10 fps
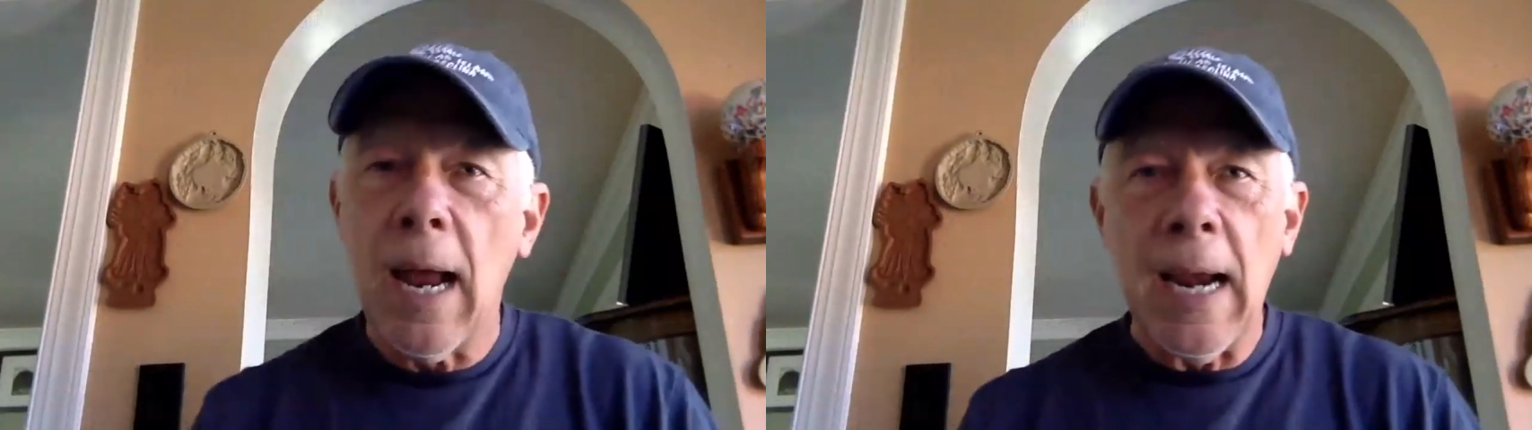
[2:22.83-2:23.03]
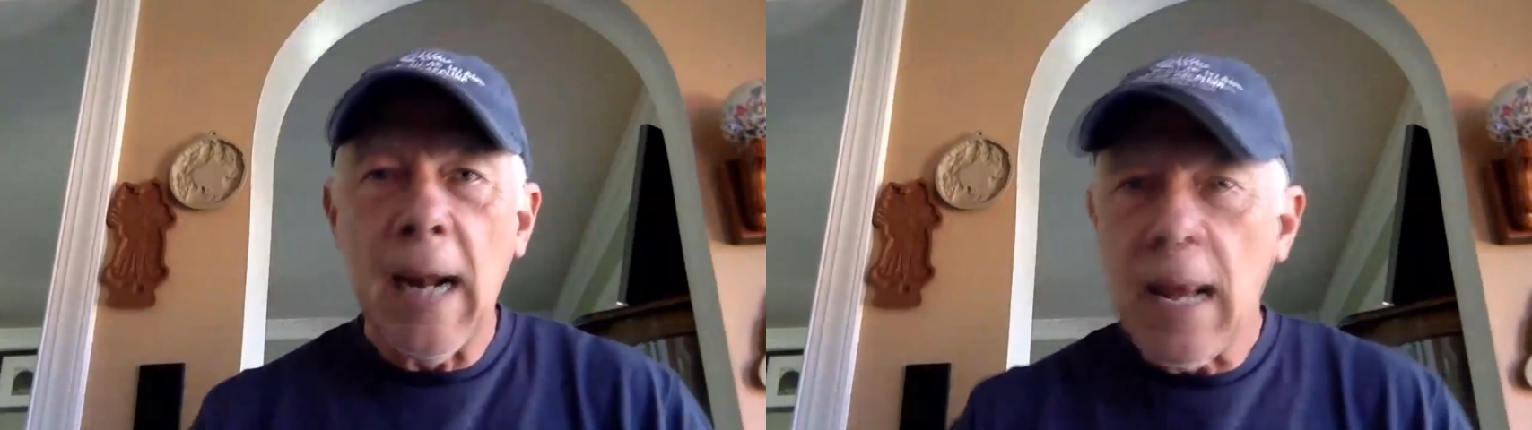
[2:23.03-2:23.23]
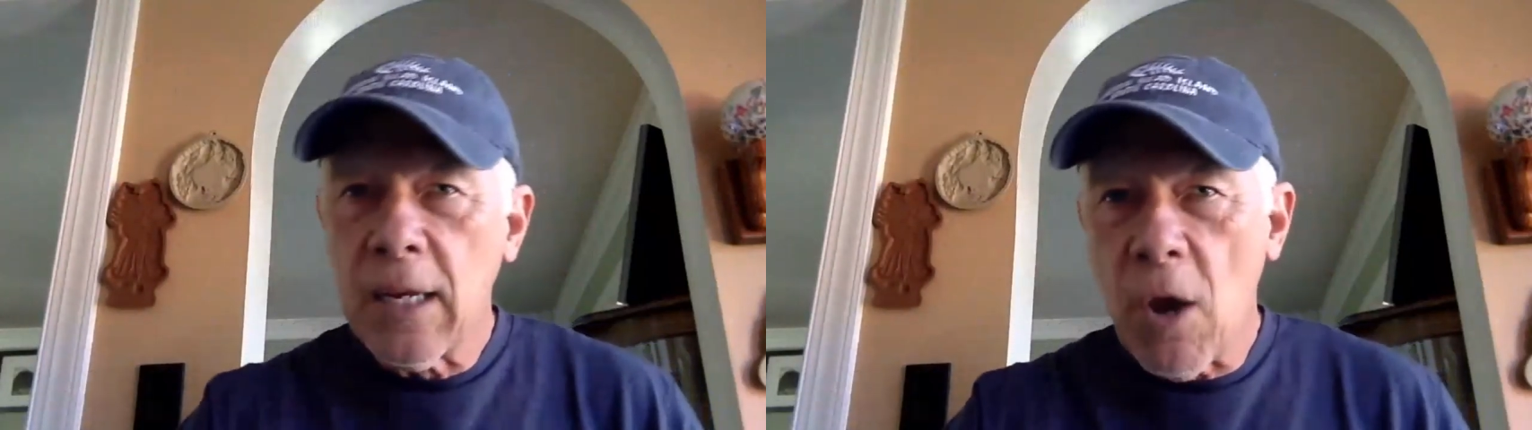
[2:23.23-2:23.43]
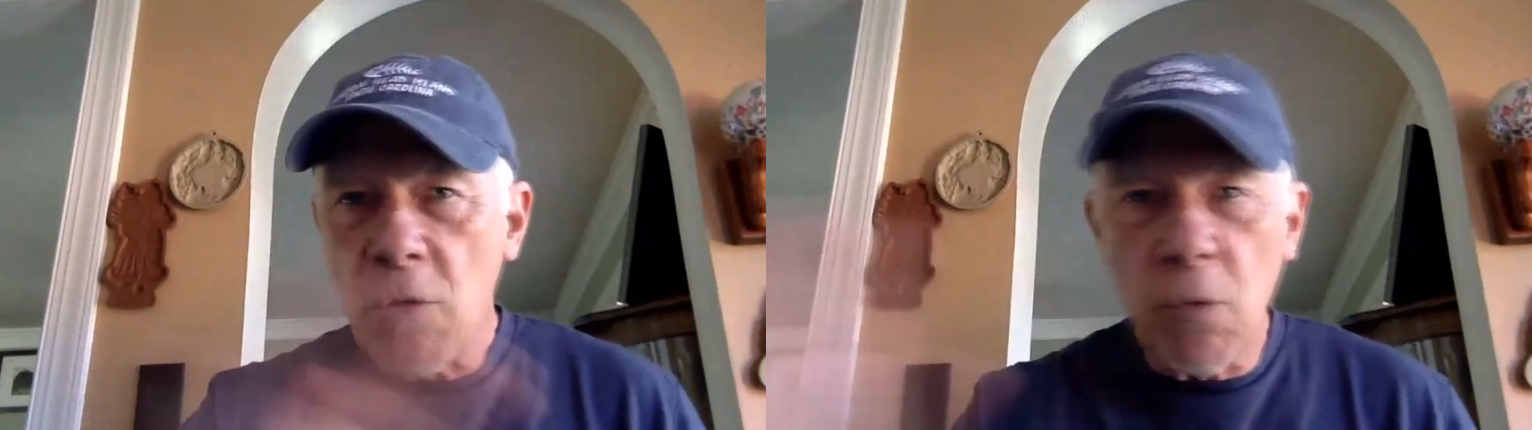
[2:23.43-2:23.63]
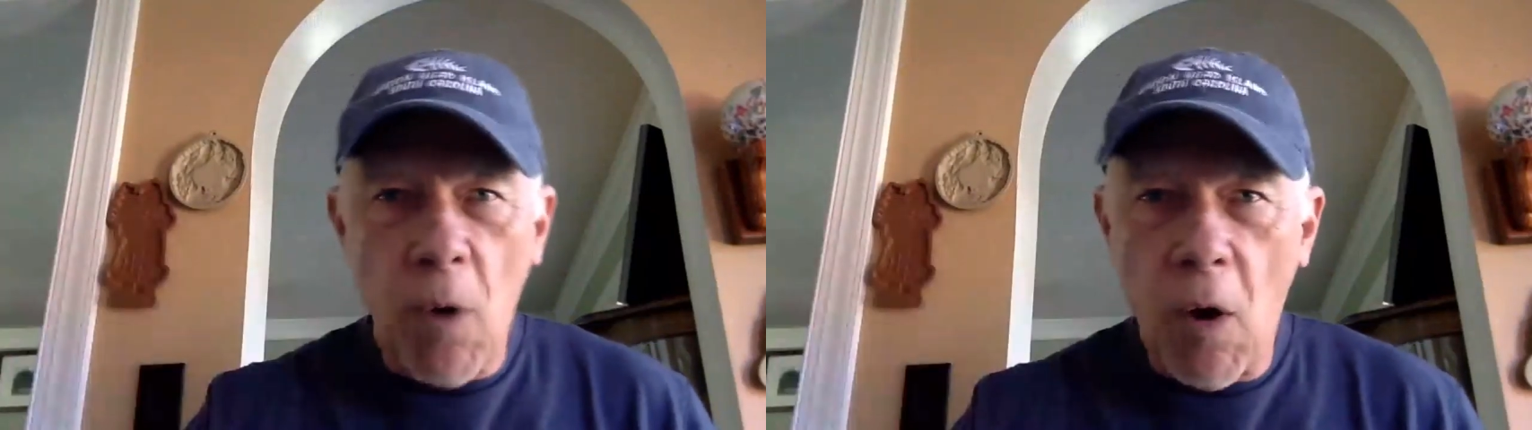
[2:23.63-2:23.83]
and I can
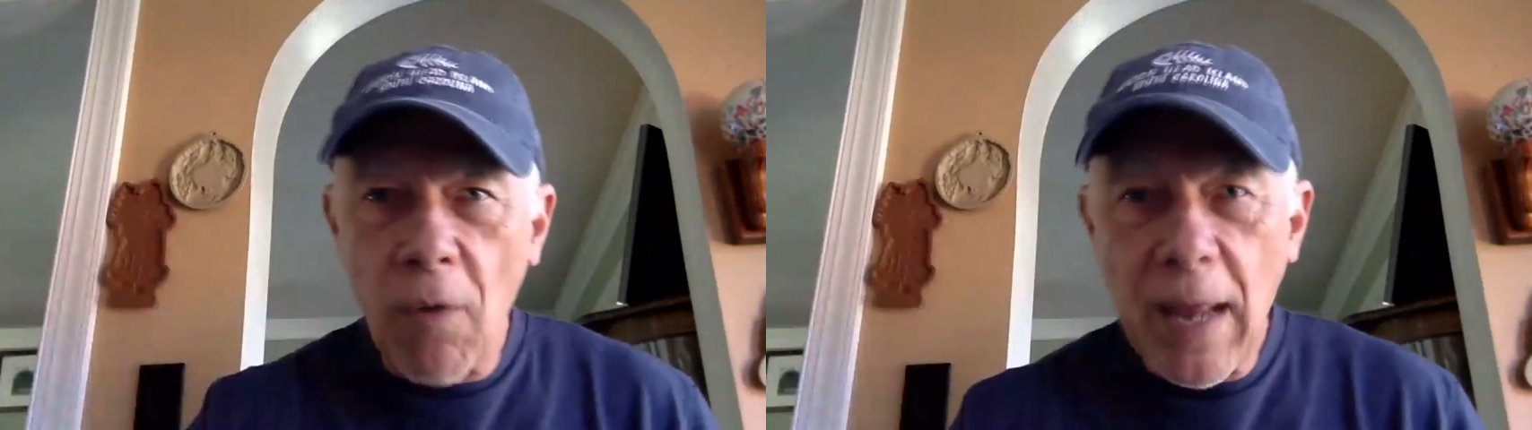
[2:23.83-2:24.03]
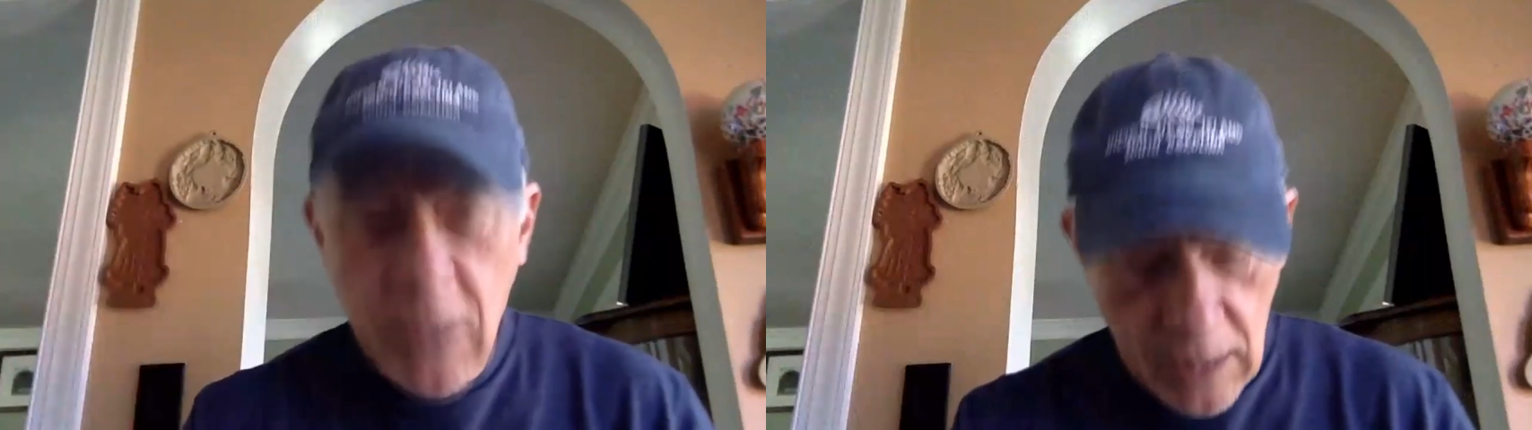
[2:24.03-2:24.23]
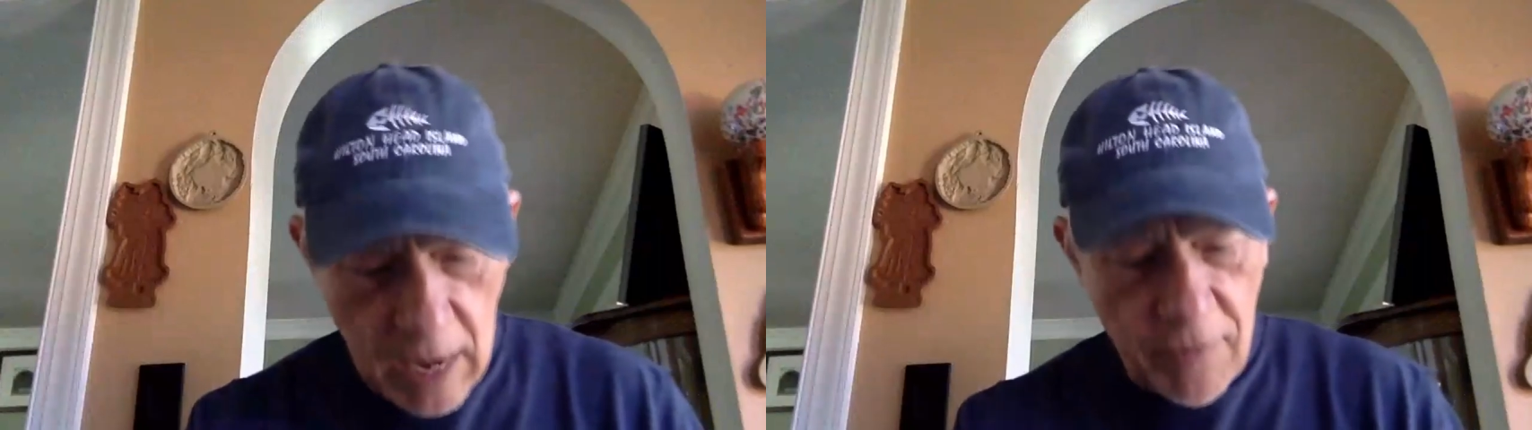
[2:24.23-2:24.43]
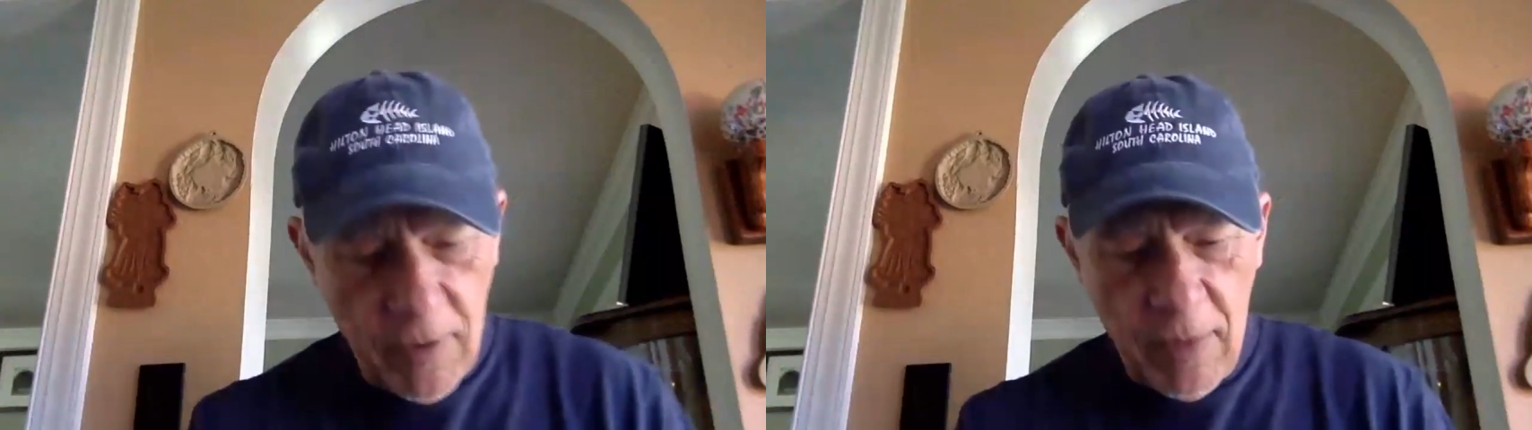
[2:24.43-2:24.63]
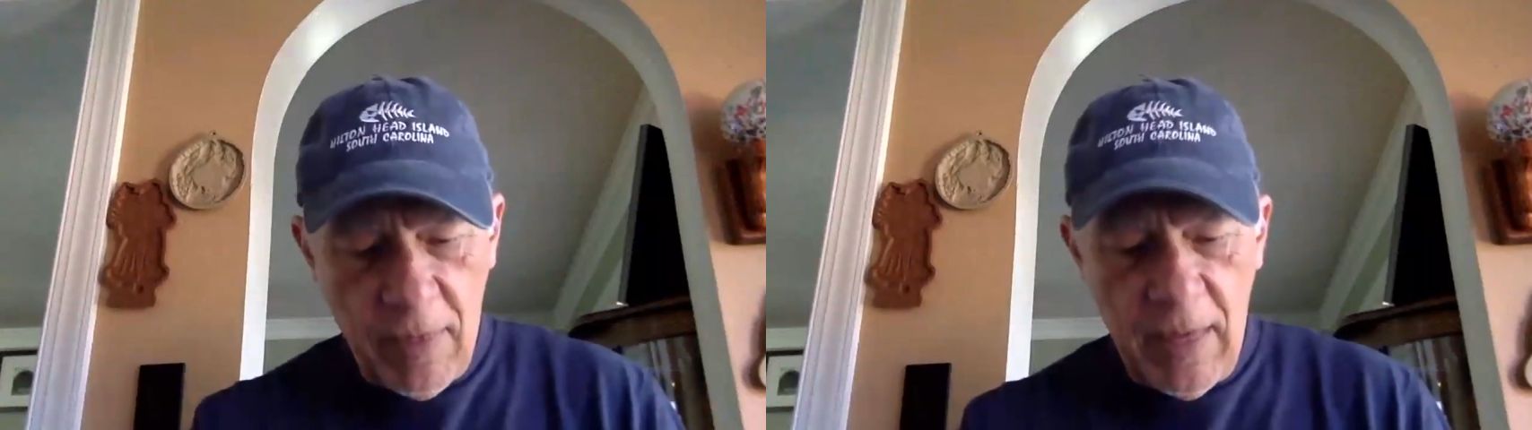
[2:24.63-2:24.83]
go through all that stuff.